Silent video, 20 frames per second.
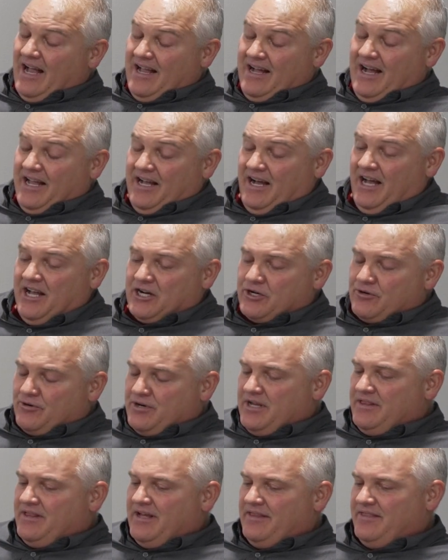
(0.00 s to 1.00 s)
I
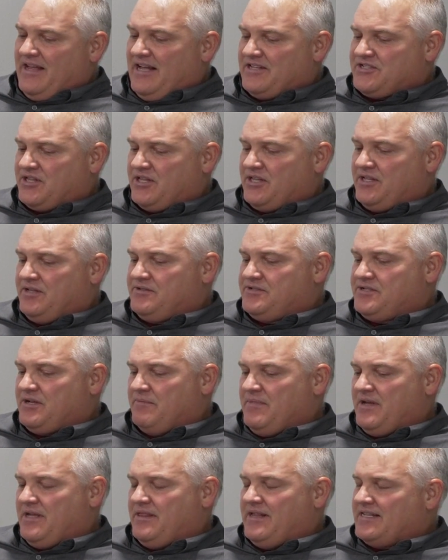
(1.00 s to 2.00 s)
agree that to
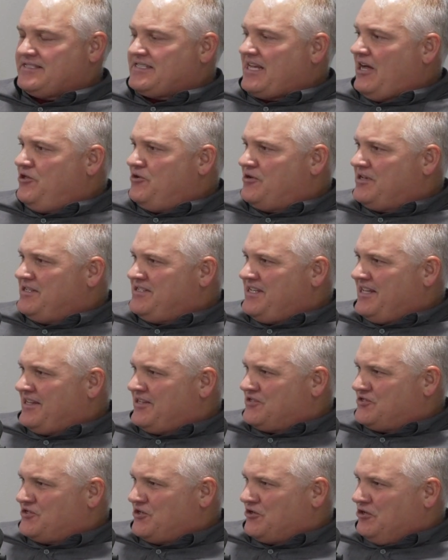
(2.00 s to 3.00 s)
me, that's how you can take
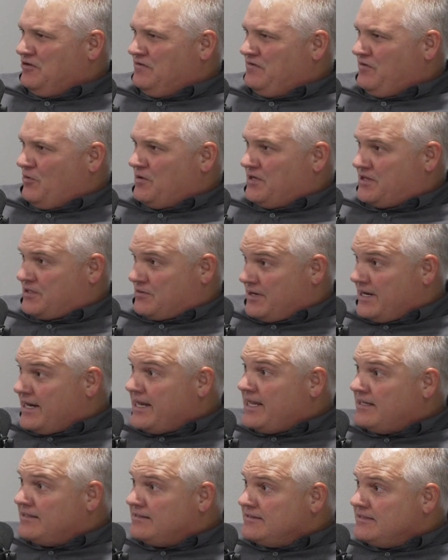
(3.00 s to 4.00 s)
a 043